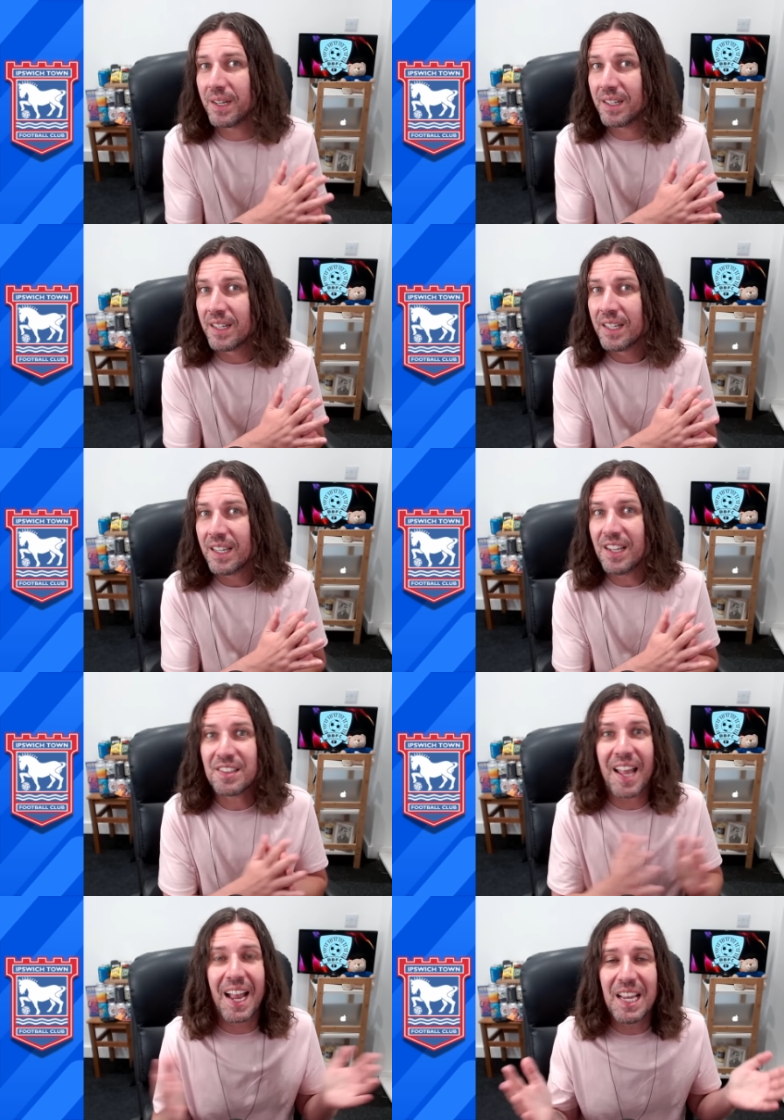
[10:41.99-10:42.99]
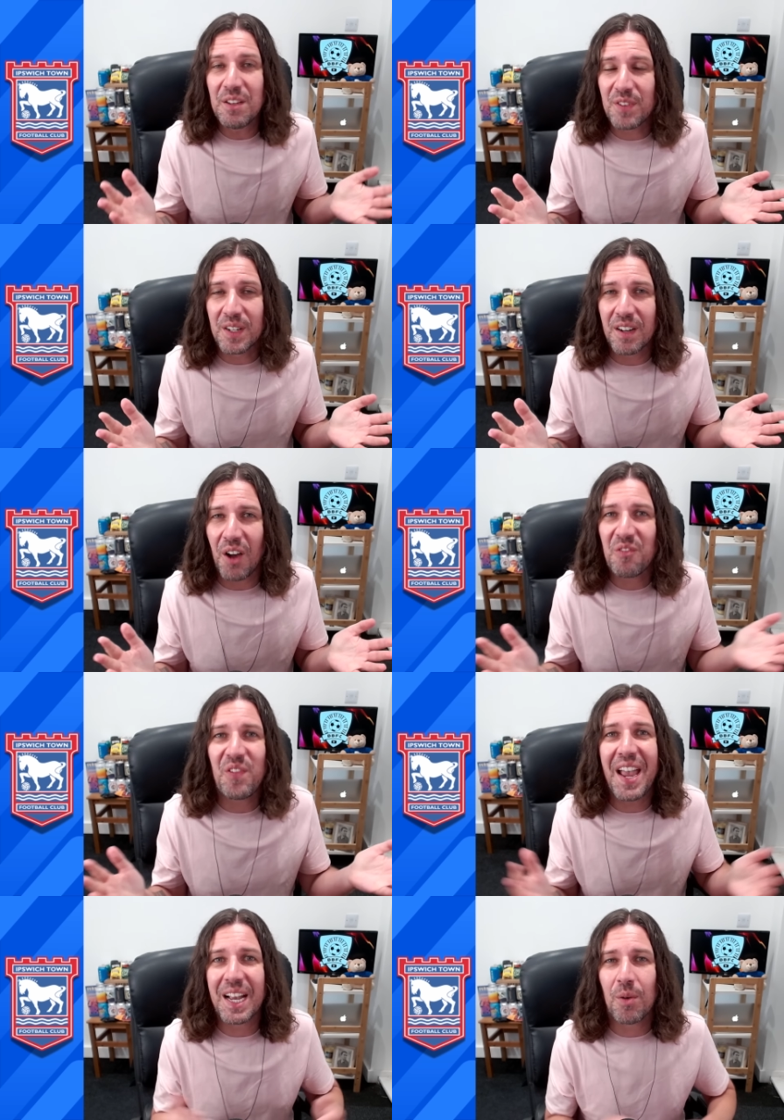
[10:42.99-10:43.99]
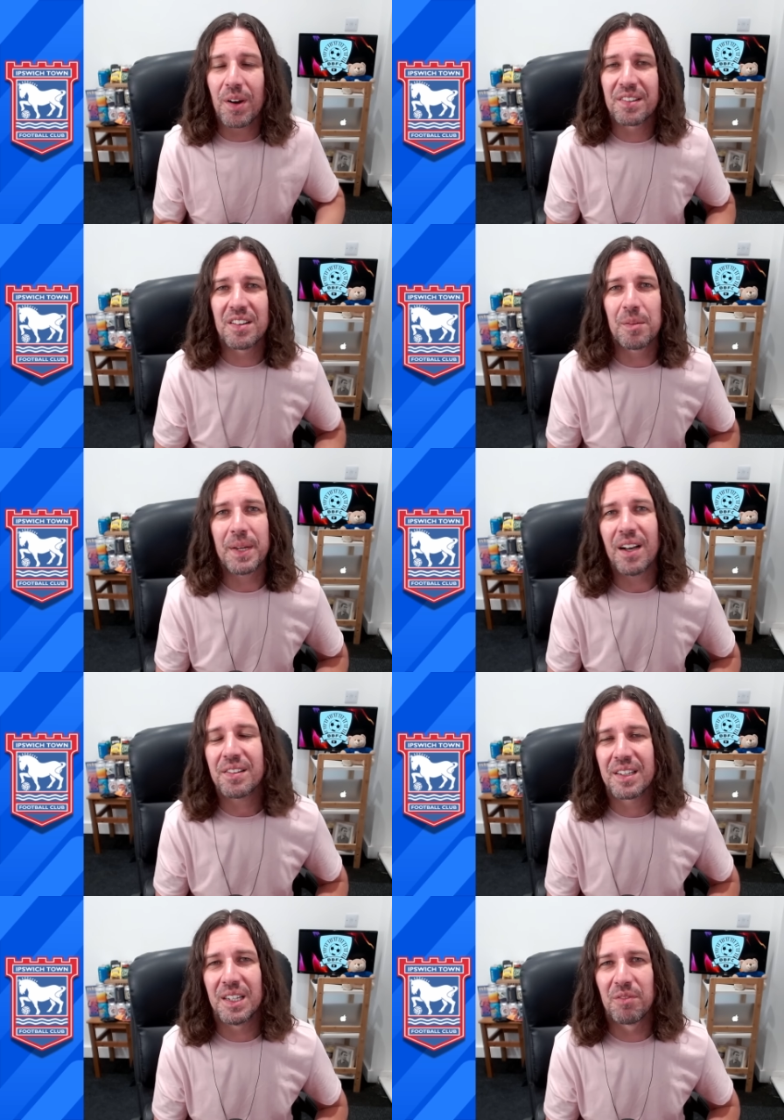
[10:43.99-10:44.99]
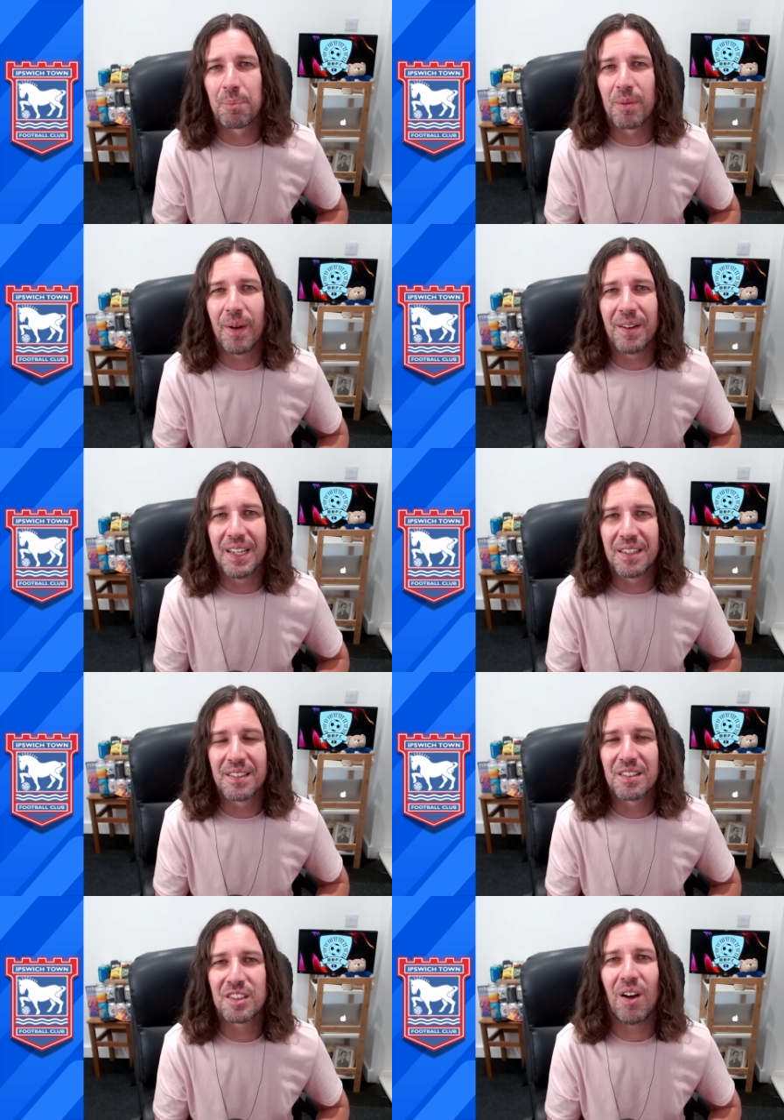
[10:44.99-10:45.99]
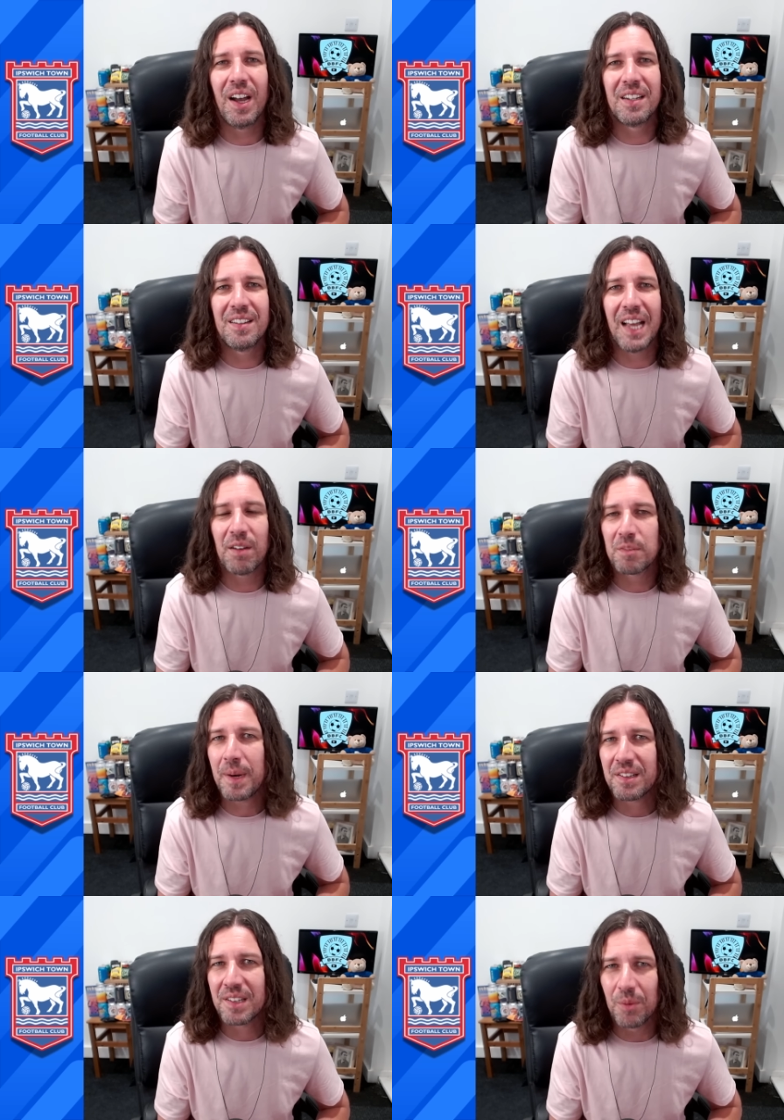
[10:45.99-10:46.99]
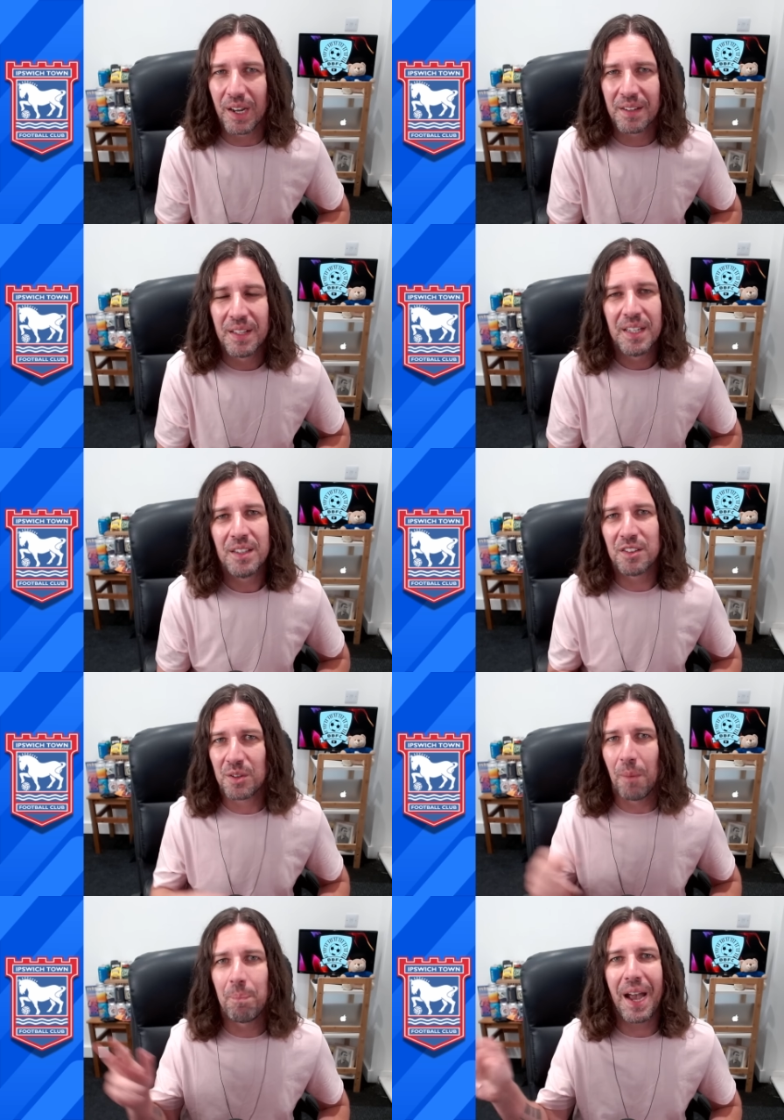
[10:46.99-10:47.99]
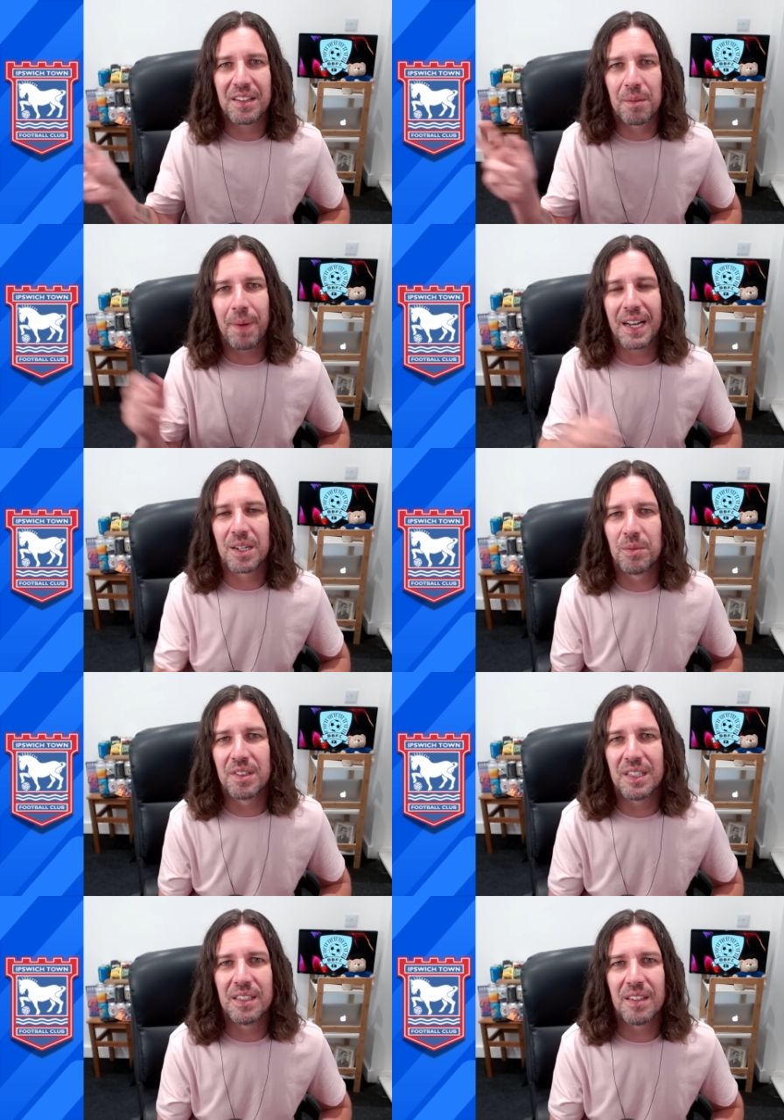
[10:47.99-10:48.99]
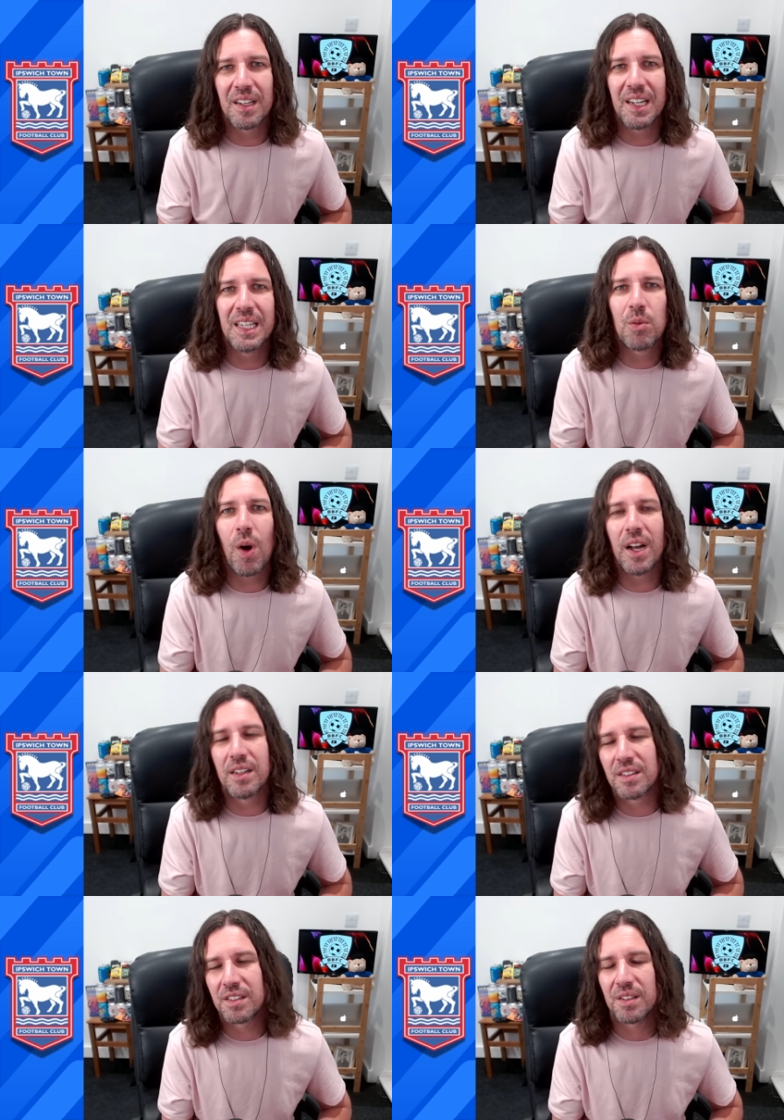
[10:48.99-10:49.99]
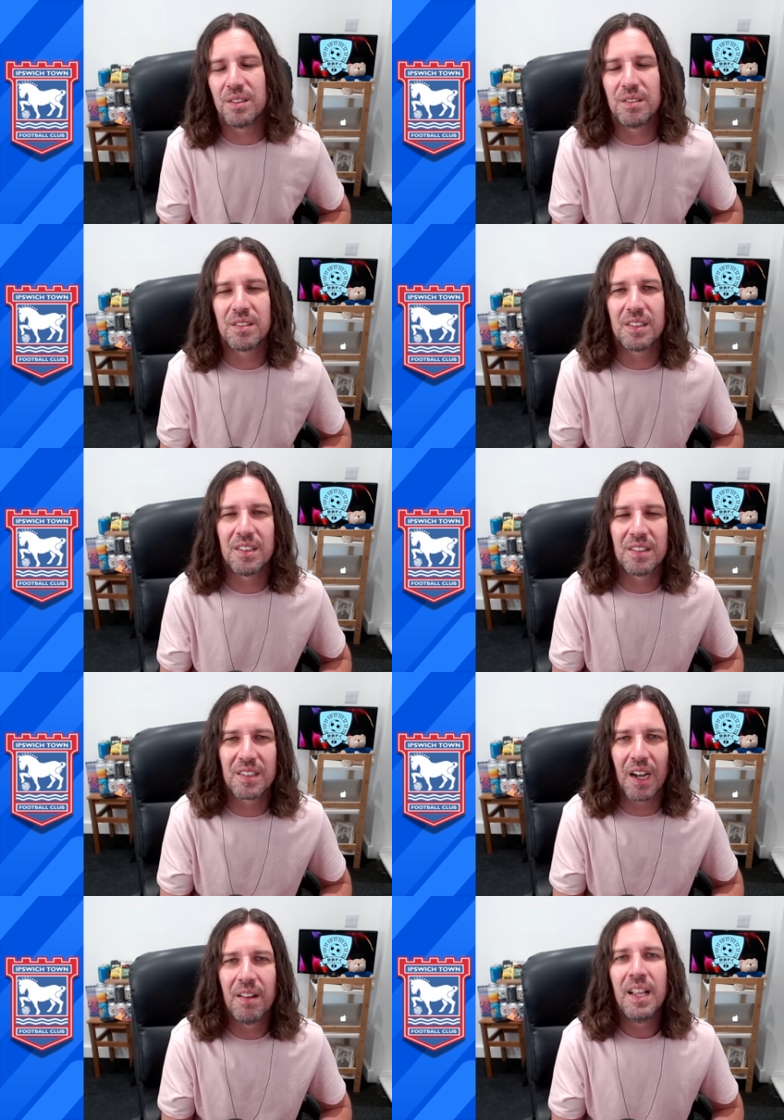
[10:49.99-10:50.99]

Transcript: And is that even a fair question to be asking of a promoted side now, especially one that's gone back to back and was in League One two seasons ago?